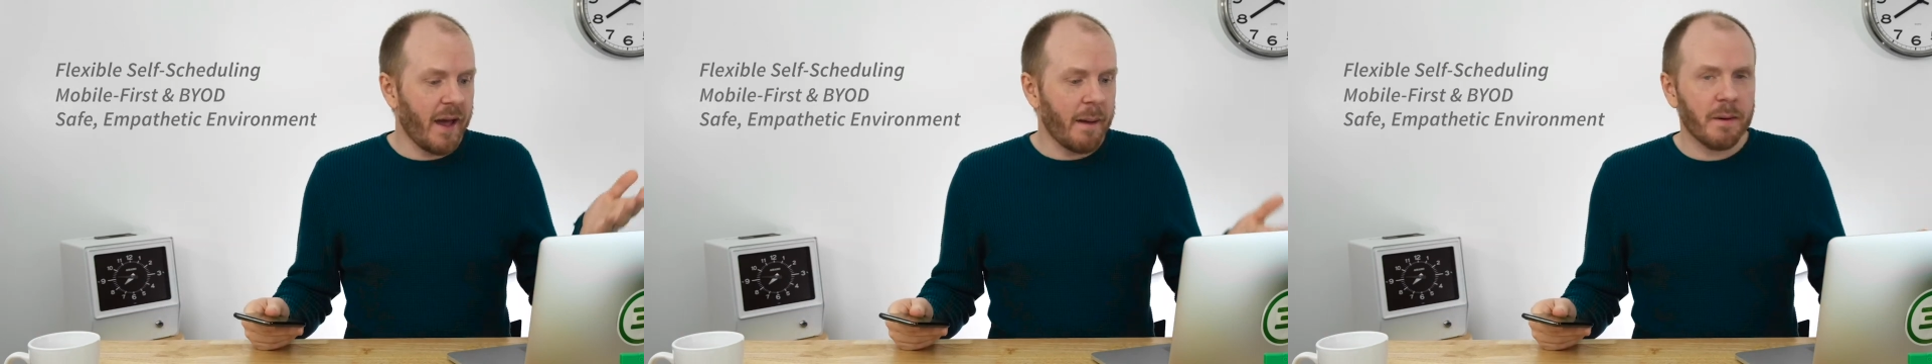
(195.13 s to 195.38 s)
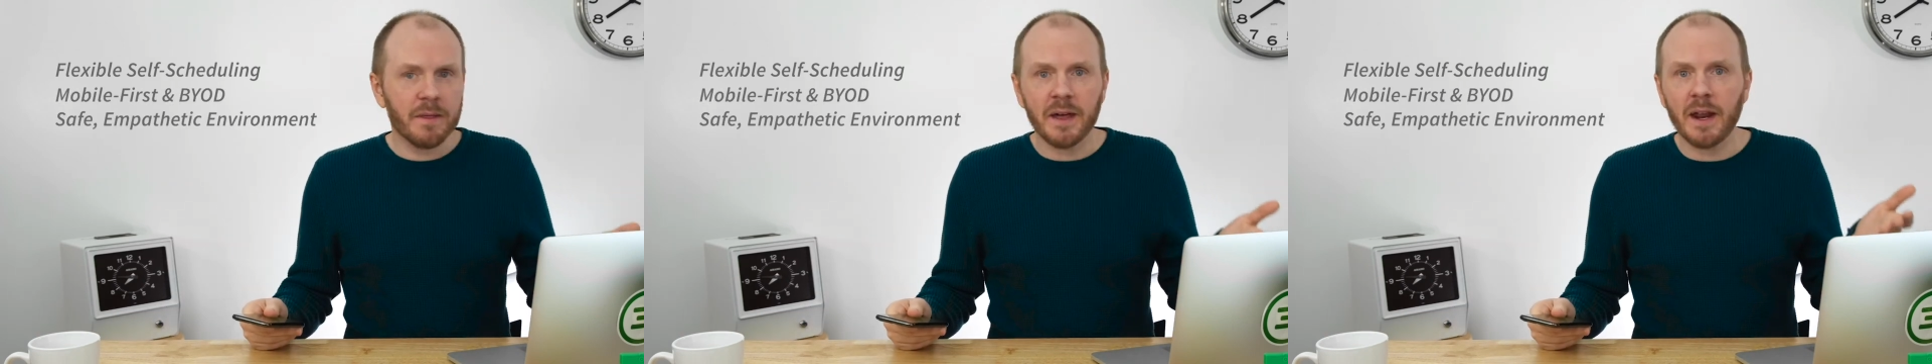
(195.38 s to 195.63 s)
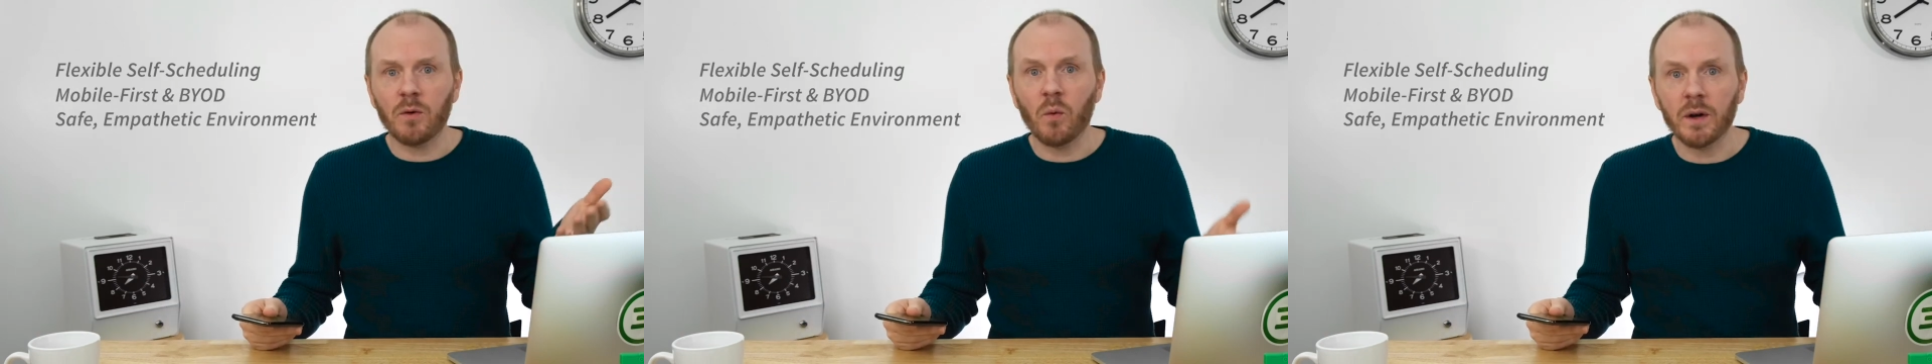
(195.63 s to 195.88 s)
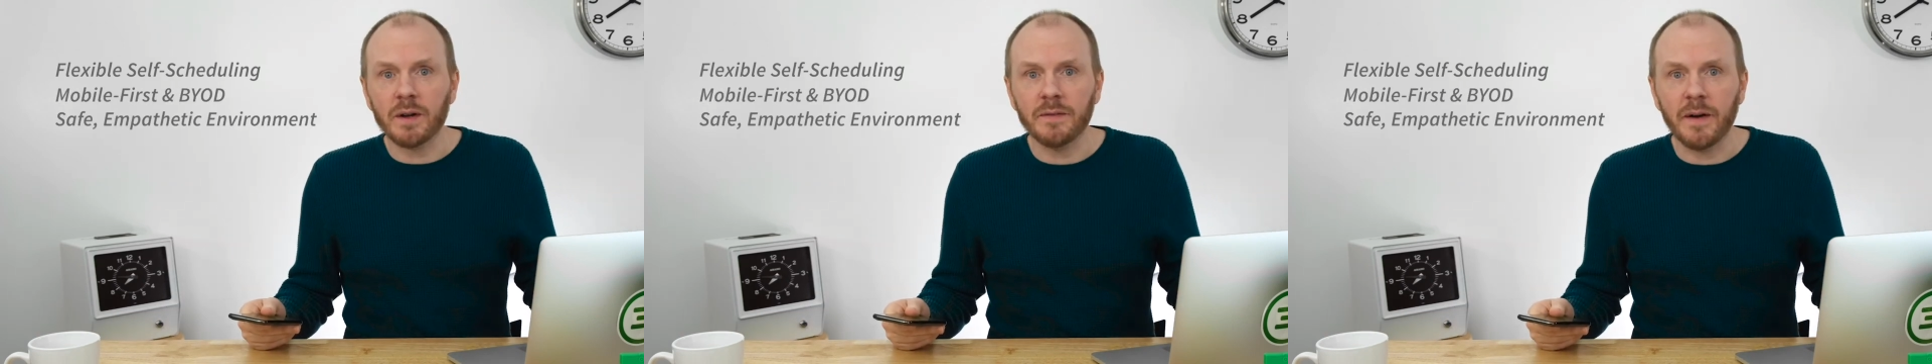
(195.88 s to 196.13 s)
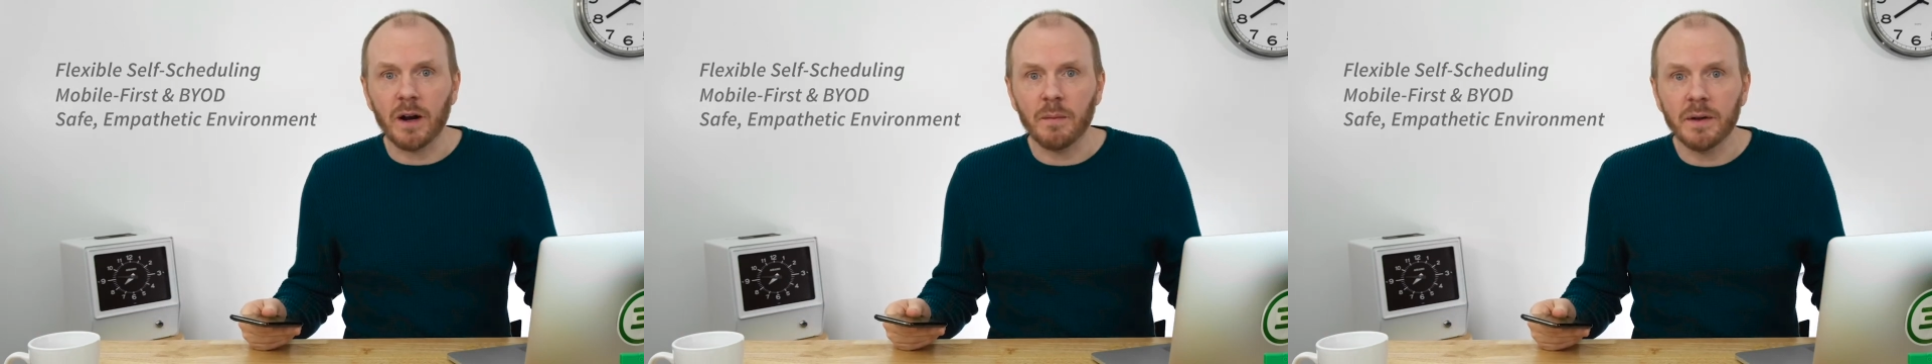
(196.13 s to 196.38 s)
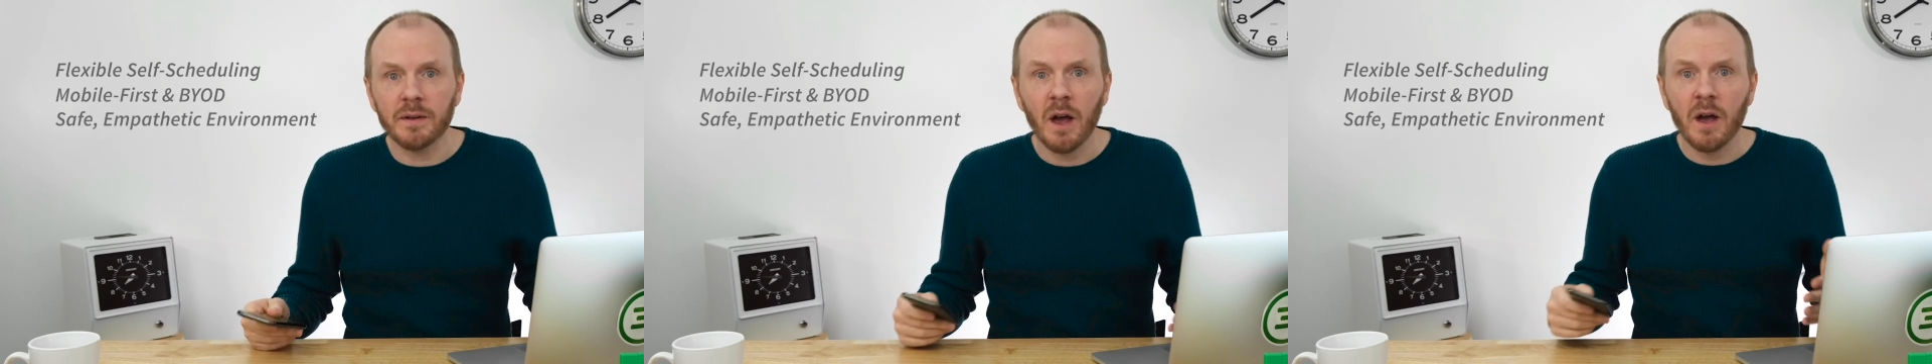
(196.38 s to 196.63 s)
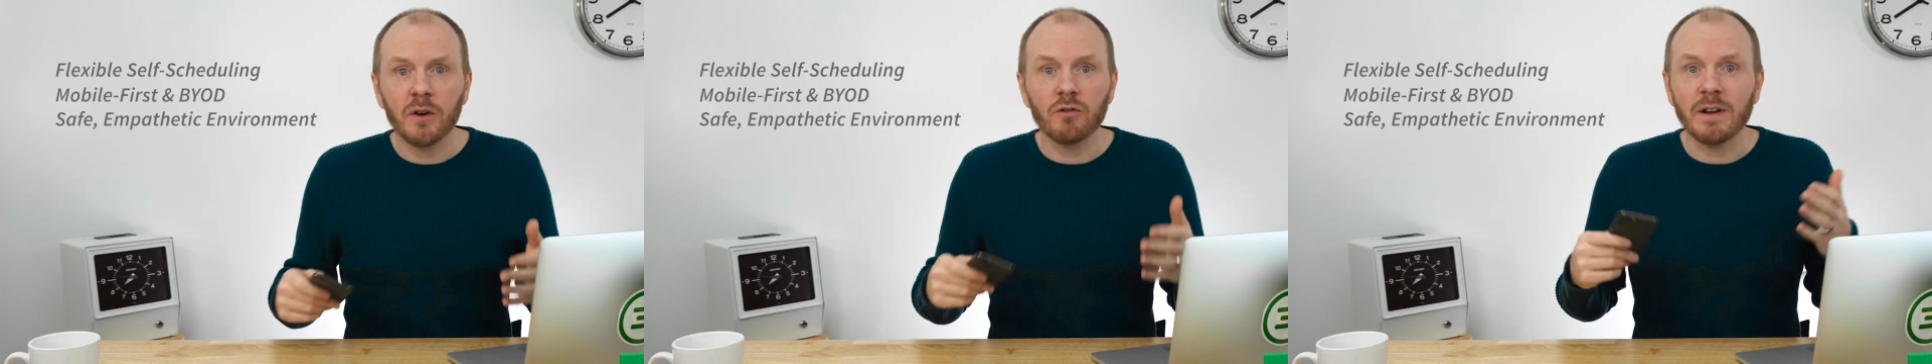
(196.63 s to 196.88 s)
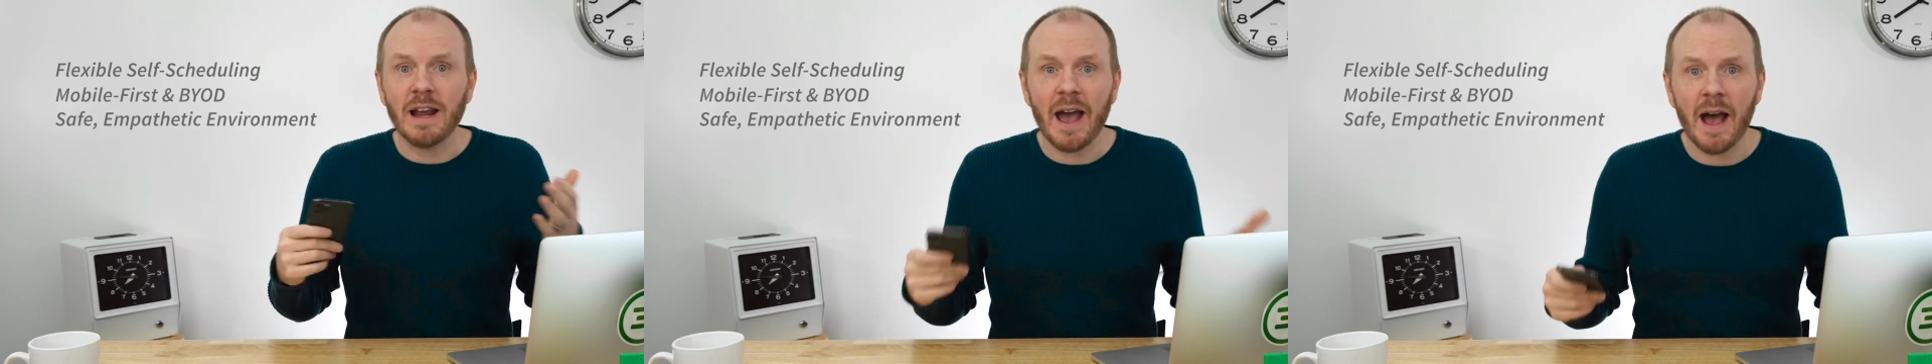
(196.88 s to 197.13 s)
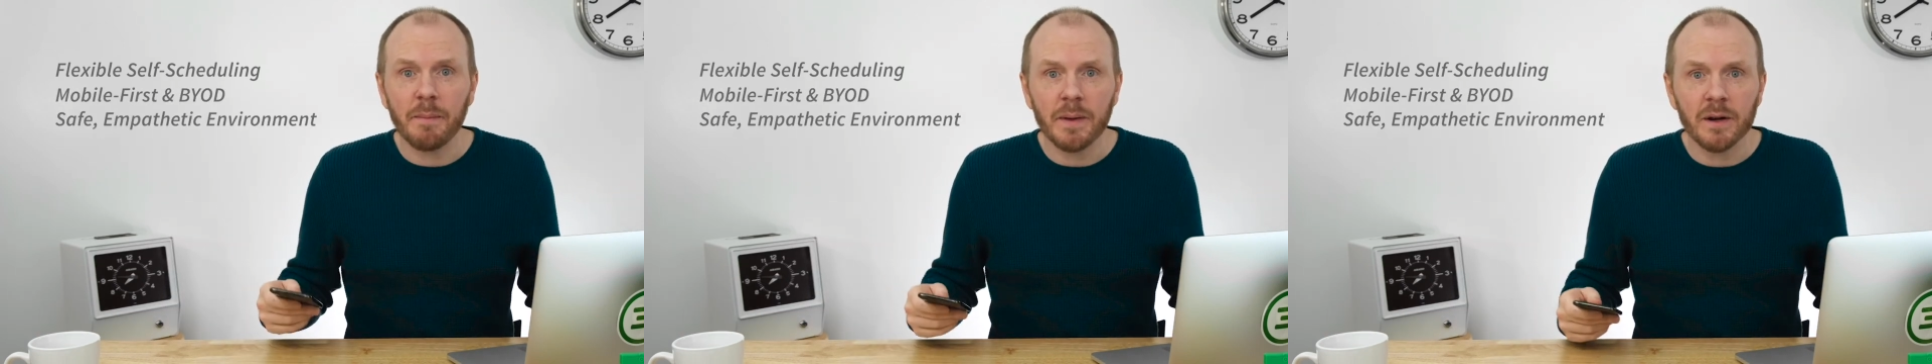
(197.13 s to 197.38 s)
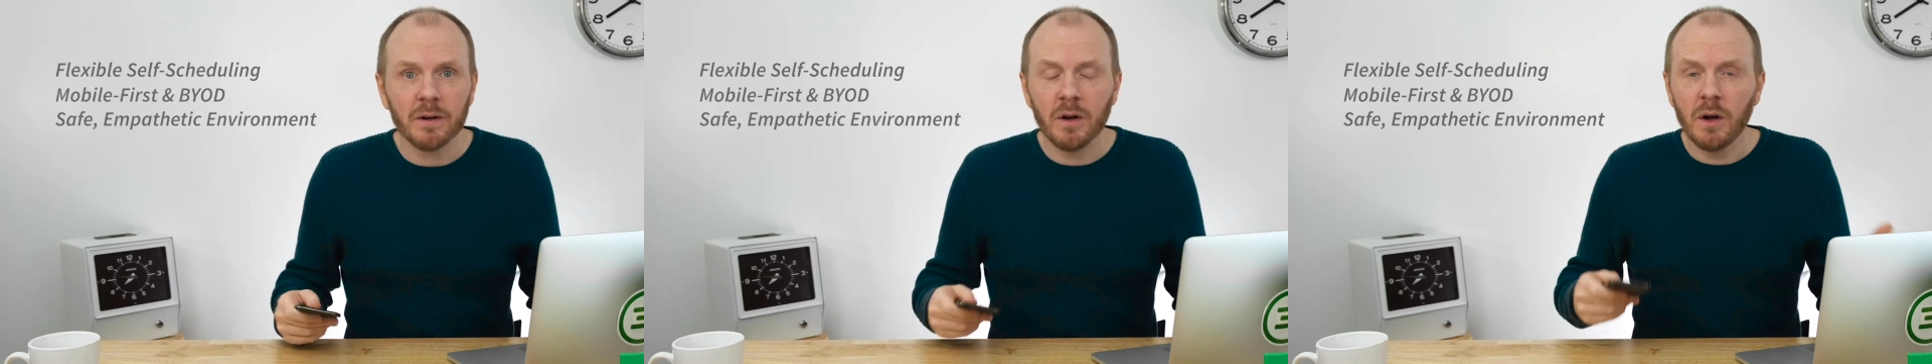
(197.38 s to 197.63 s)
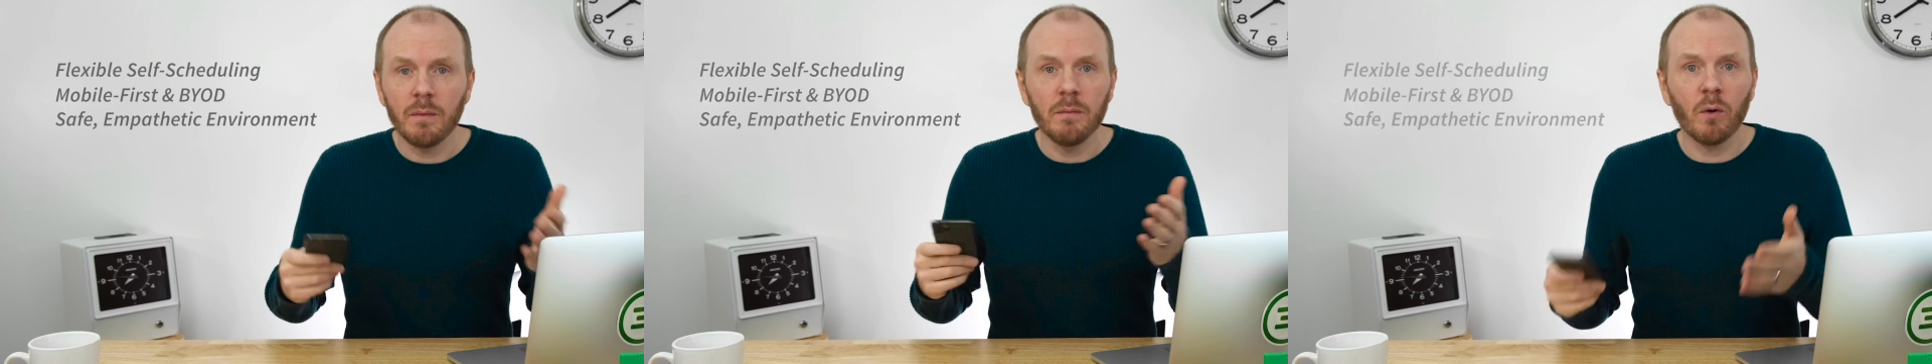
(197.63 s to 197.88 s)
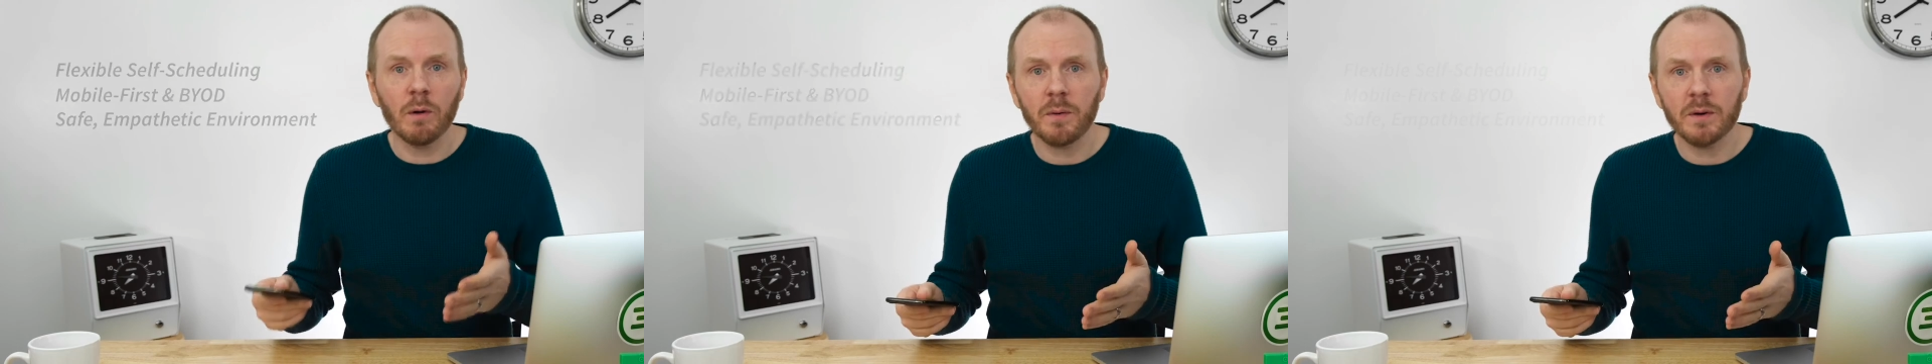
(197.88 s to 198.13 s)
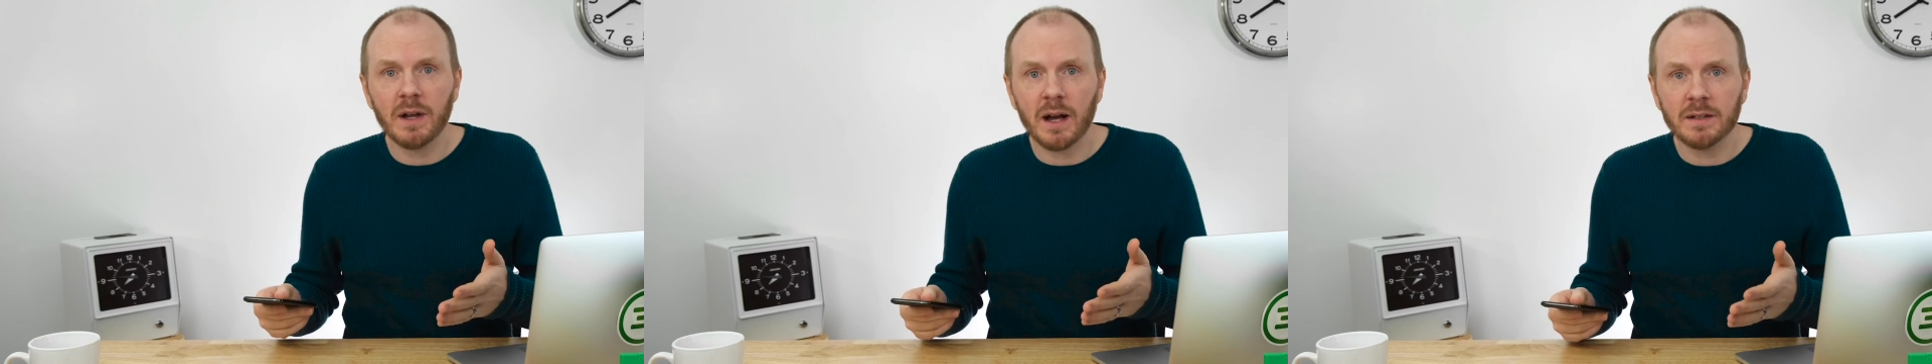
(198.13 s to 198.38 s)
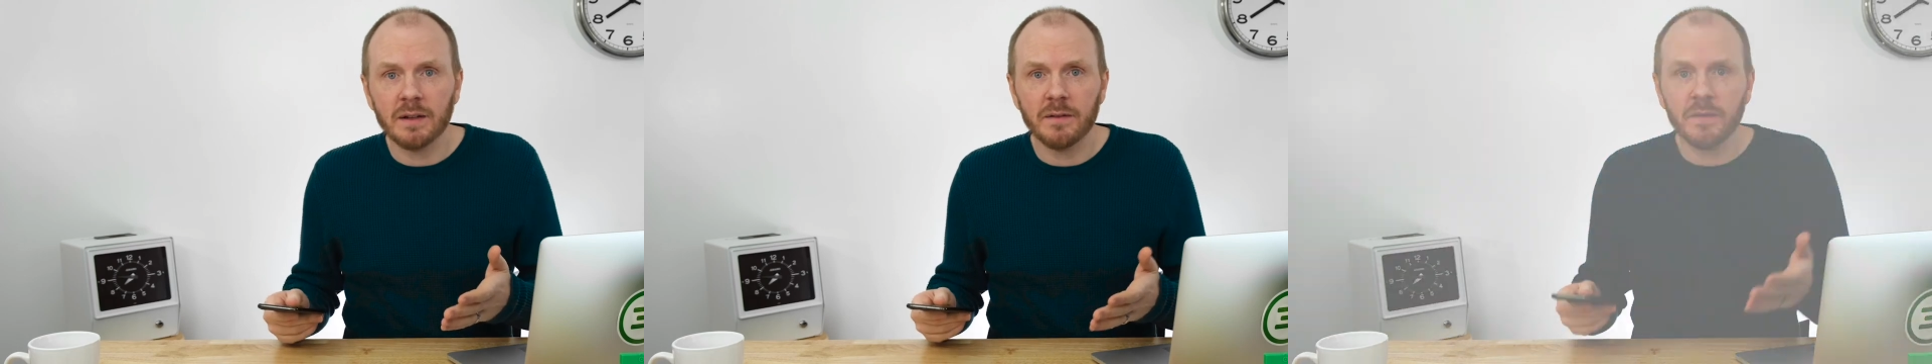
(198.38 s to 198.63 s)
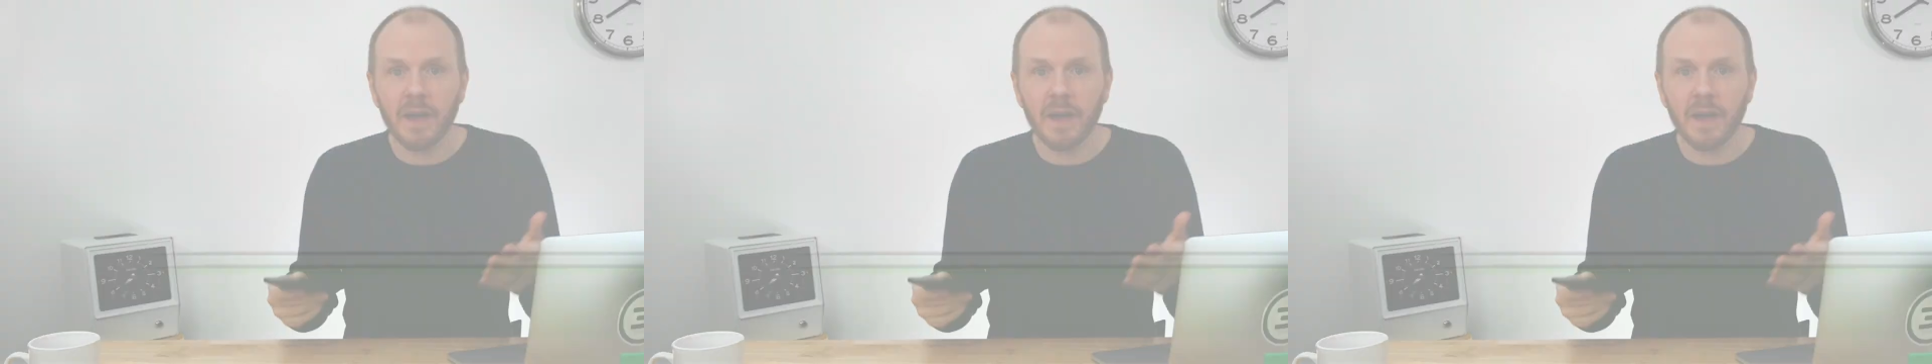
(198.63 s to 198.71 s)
empathetic work environment create happier, more productive,